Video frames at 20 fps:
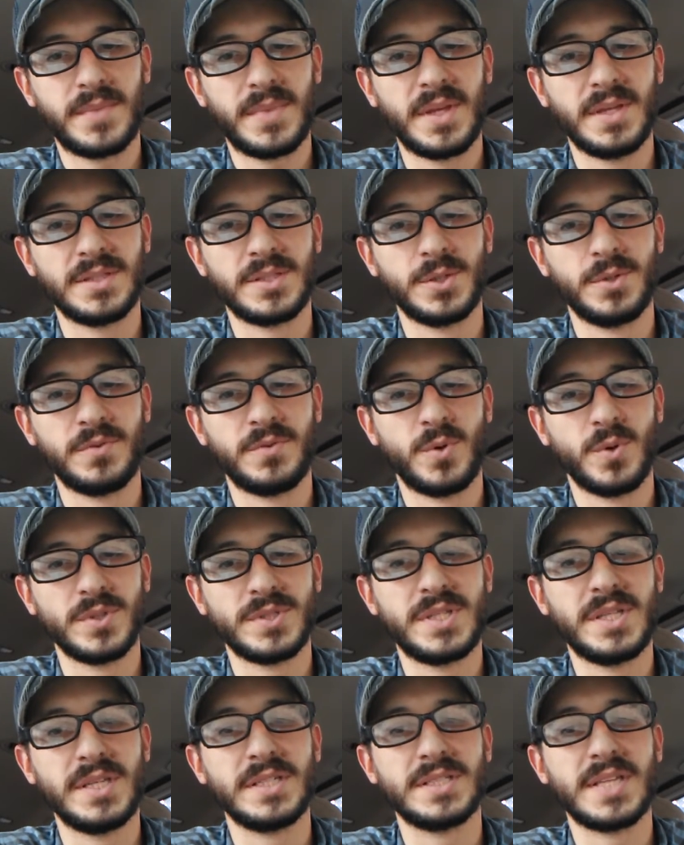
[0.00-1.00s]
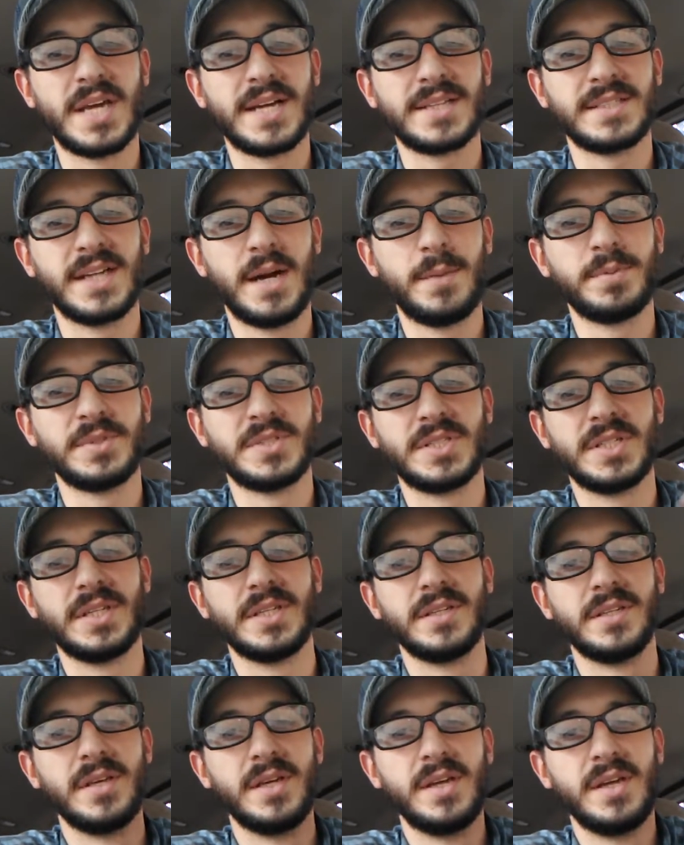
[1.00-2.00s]
And so, of course, the exact
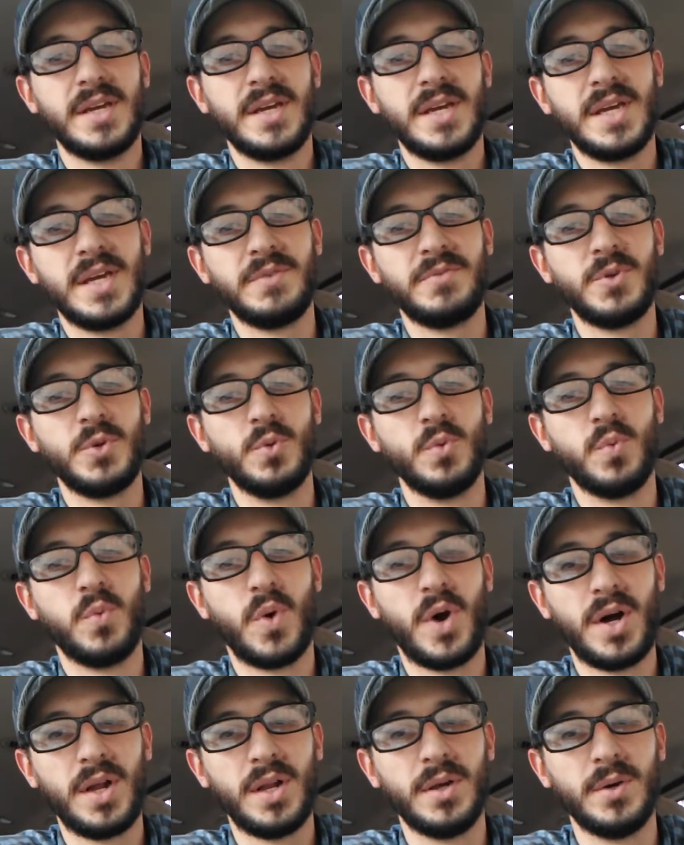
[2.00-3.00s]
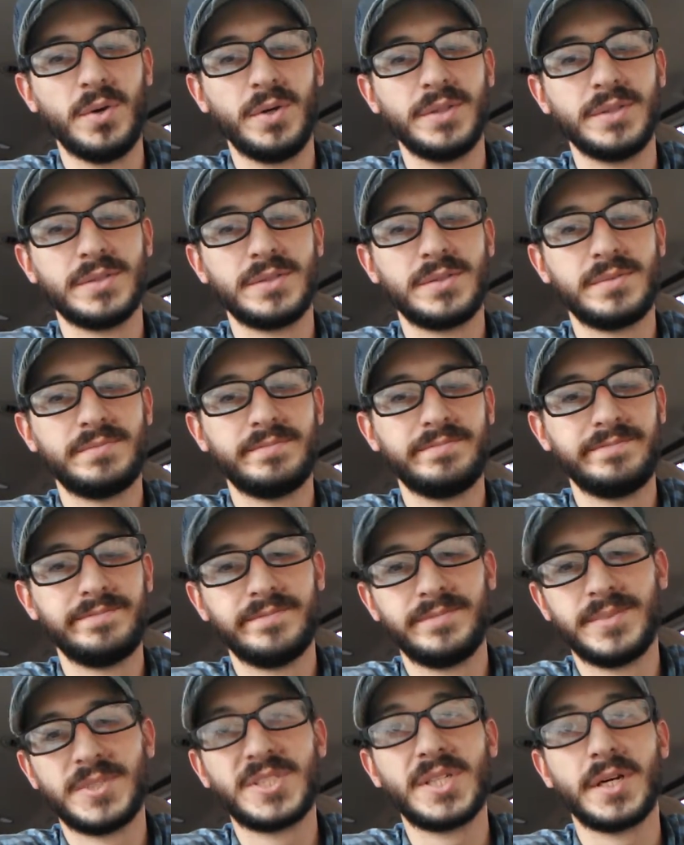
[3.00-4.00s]
opposite, if you wallow in
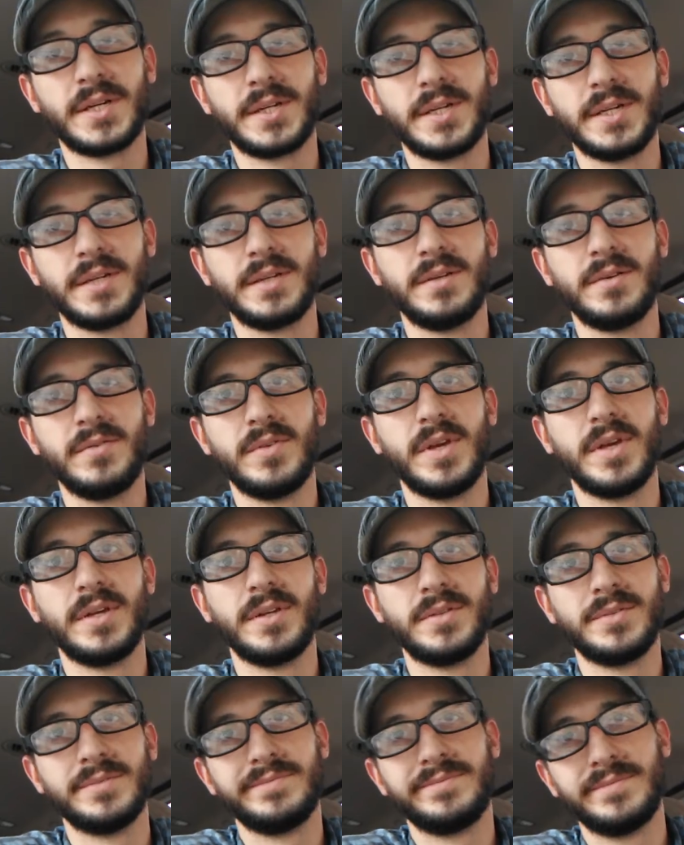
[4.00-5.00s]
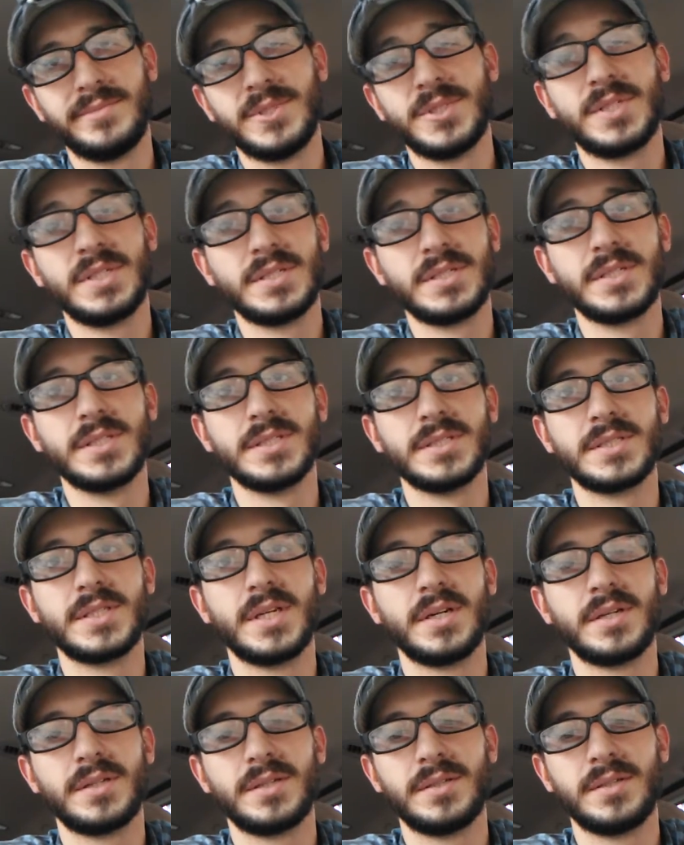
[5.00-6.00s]
sucking, then your kids are going to
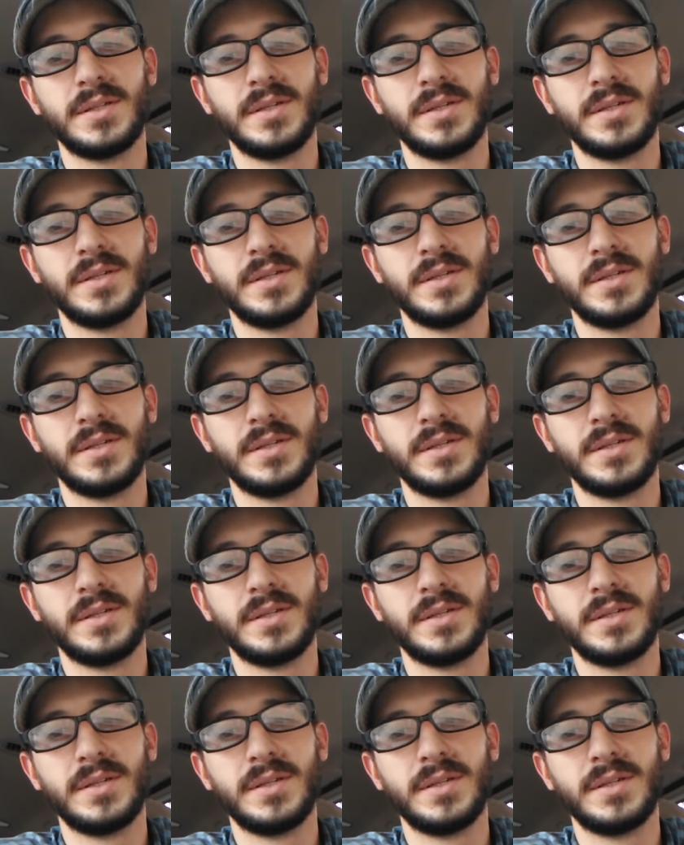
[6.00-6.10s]
suck.